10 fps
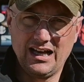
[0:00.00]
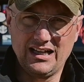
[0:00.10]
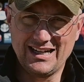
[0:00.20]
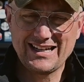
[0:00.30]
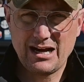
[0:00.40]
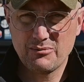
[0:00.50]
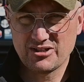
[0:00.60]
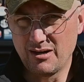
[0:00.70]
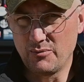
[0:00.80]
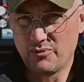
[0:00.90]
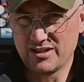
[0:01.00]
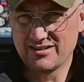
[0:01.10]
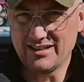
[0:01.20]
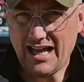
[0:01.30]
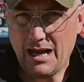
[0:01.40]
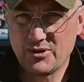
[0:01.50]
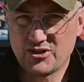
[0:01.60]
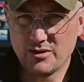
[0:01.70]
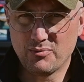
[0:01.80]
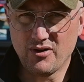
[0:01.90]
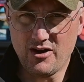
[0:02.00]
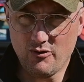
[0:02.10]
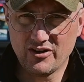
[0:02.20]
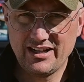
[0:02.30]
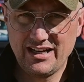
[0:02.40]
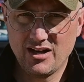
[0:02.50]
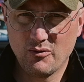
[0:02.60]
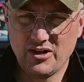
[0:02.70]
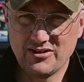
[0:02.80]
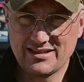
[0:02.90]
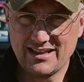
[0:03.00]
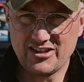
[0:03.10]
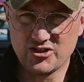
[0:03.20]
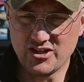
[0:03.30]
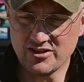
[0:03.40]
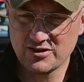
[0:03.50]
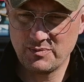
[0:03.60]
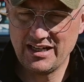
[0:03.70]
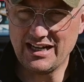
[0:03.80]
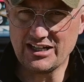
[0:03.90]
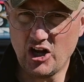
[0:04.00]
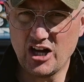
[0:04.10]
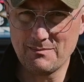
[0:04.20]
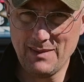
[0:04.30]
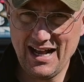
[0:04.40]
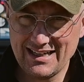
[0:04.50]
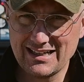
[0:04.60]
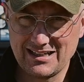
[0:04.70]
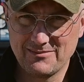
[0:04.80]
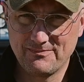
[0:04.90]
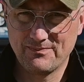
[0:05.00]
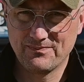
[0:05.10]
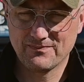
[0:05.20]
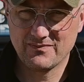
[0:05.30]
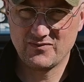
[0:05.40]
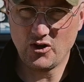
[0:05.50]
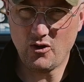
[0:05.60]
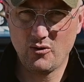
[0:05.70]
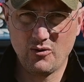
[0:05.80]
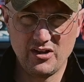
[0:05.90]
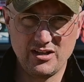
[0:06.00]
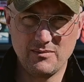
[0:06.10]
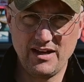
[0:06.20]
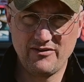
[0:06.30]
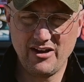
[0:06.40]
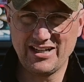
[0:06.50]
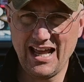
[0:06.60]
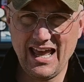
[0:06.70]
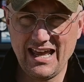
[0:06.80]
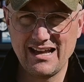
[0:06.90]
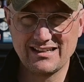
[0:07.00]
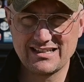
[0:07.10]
A lot of cameras come with what's called Aperture Priority, where you set the shutter speed on automatic. So if you have an A on